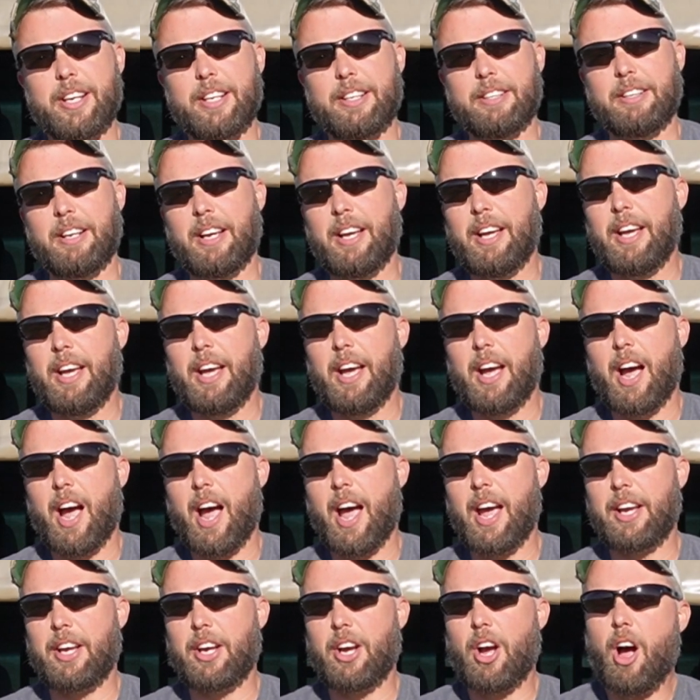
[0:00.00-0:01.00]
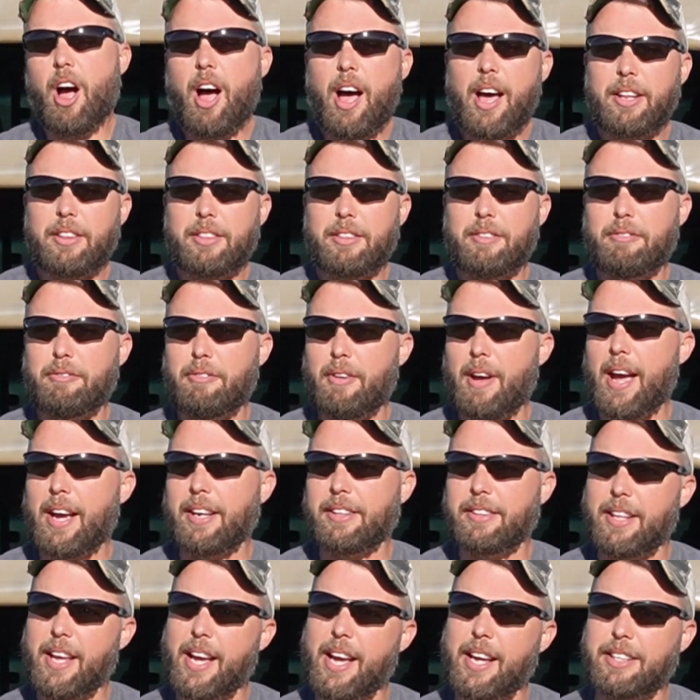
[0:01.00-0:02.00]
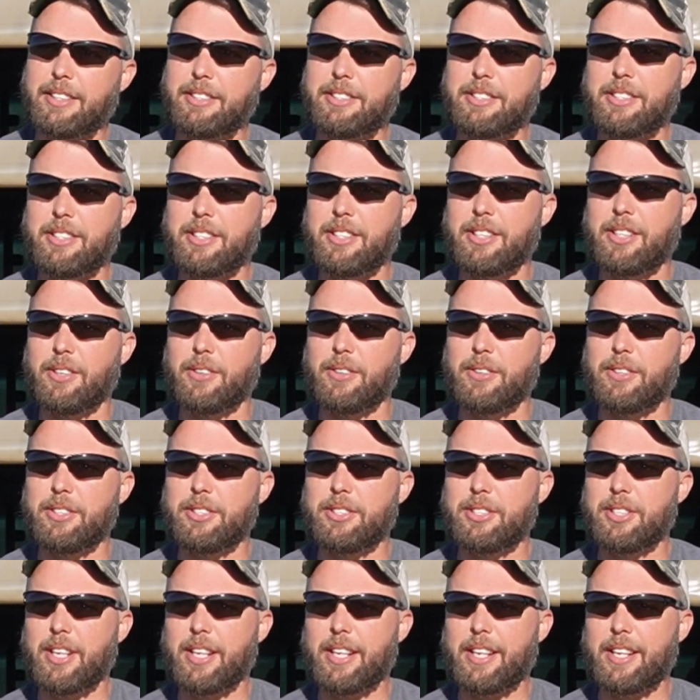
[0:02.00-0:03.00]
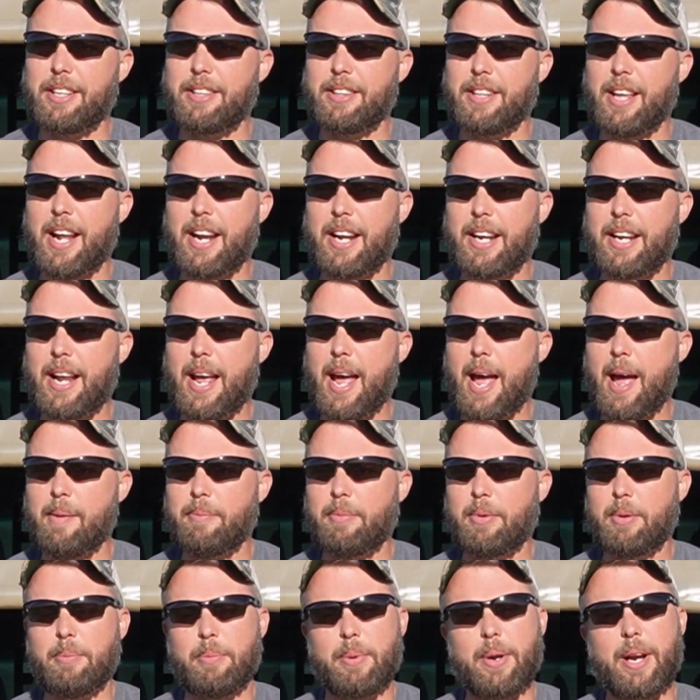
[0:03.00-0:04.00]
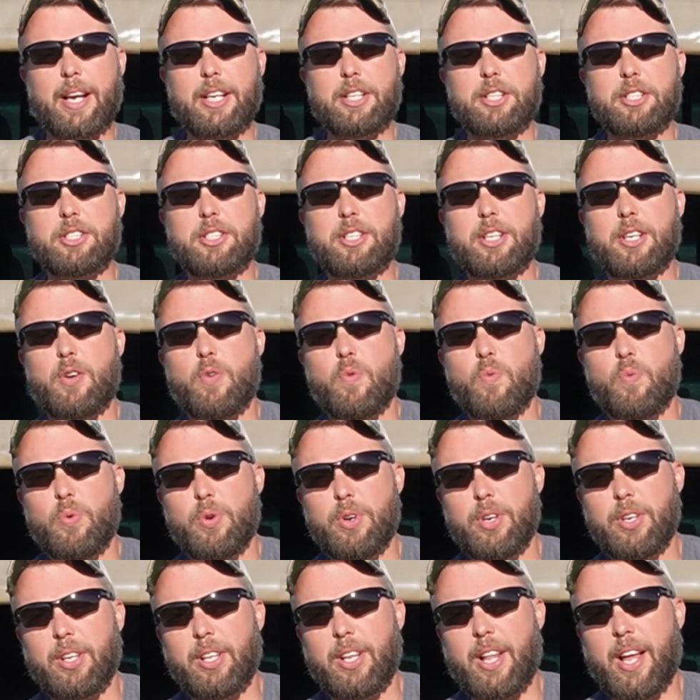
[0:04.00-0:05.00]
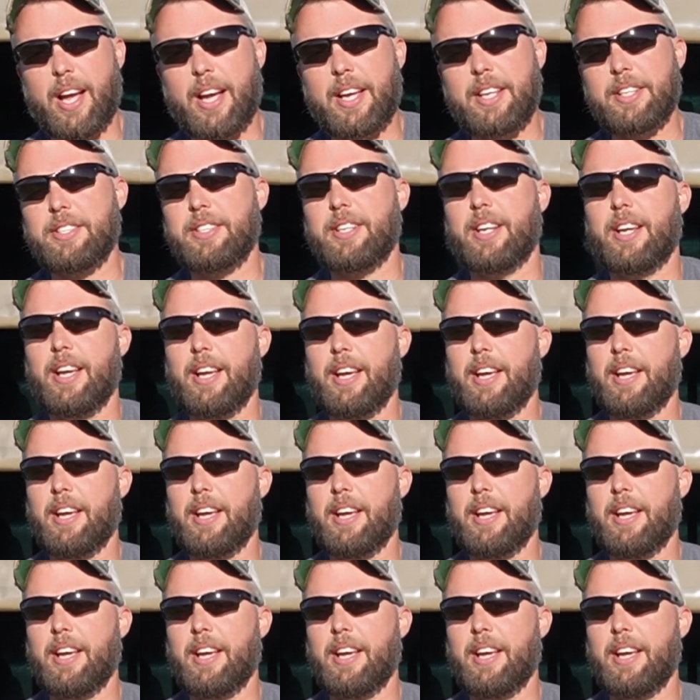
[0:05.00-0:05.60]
and I caught the fact that, you know, it was like that had happened, but I just didn't realize